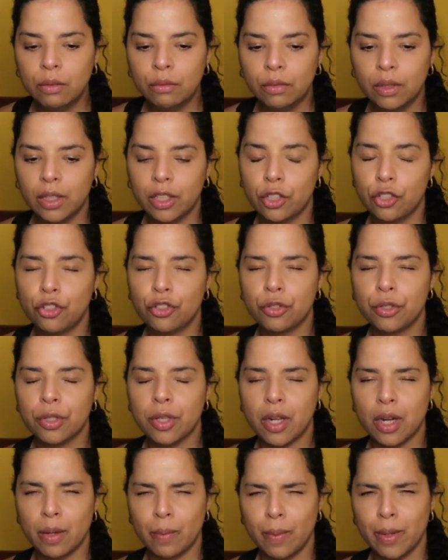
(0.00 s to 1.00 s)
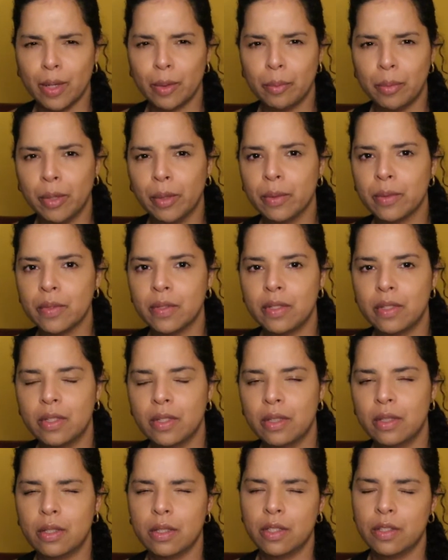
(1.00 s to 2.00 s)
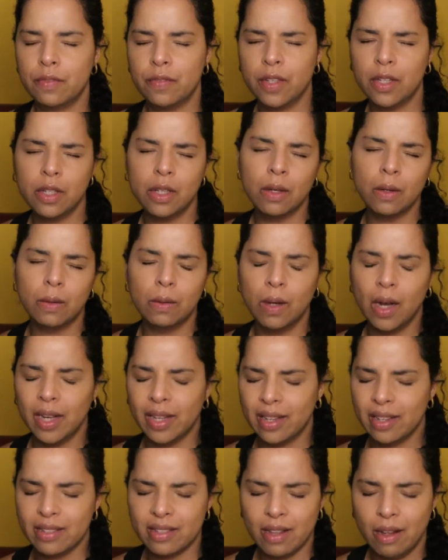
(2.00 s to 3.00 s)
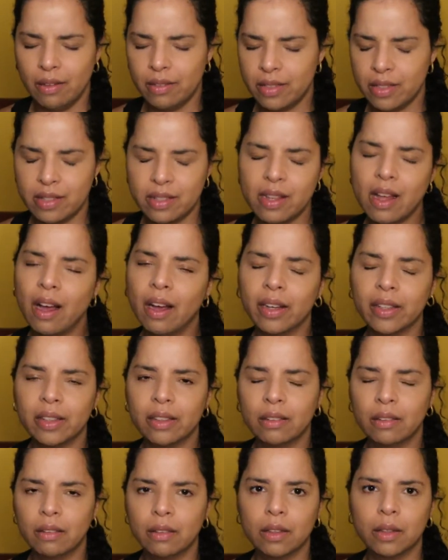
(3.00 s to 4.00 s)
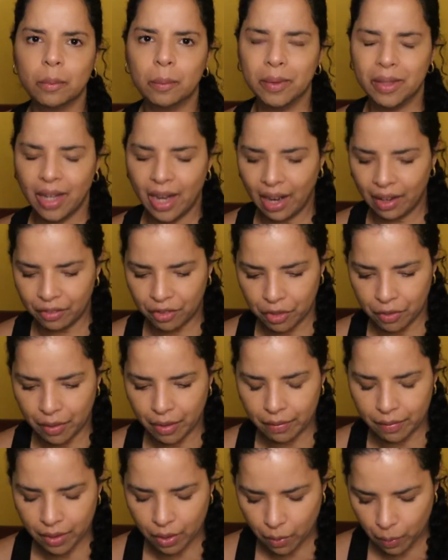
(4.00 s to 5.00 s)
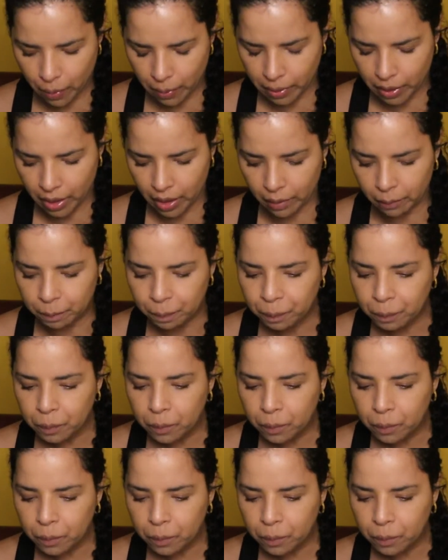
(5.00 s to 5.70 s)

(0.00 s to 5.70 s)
really sure that I want to post this video. I guess I'll decide a little bit after I record it.